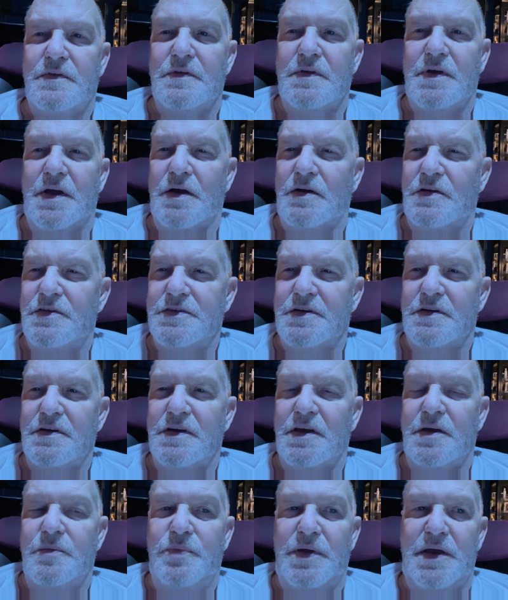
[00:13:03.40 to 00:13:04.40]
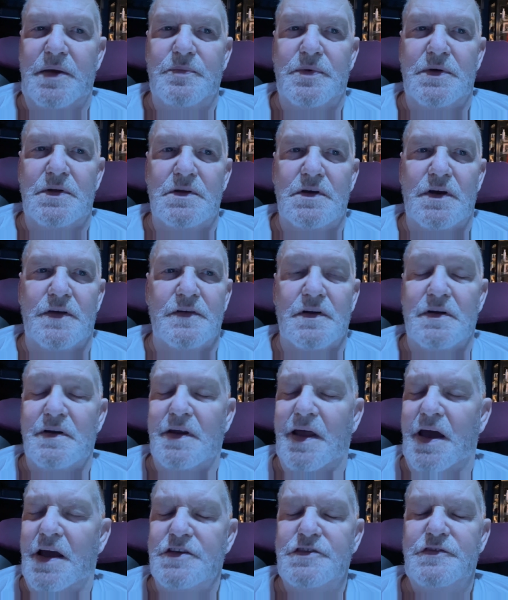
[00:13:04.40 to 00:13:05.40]
elderly people of their
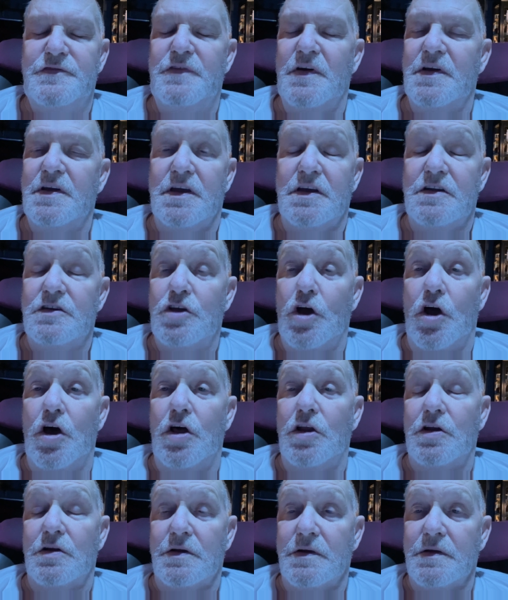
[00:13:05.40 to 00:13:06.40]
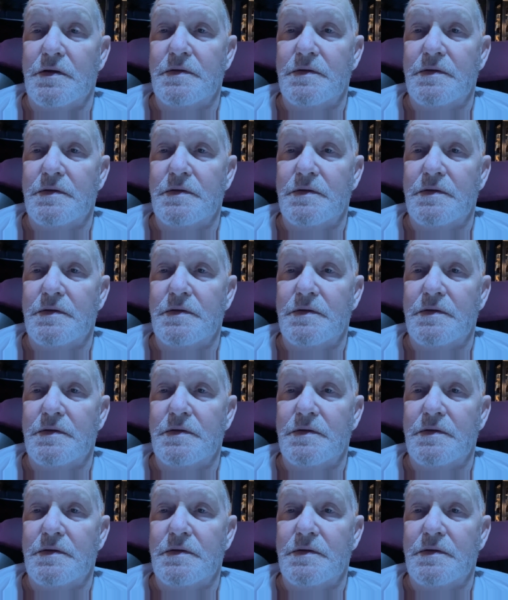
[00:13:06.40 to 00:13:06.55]
last fucking dollar.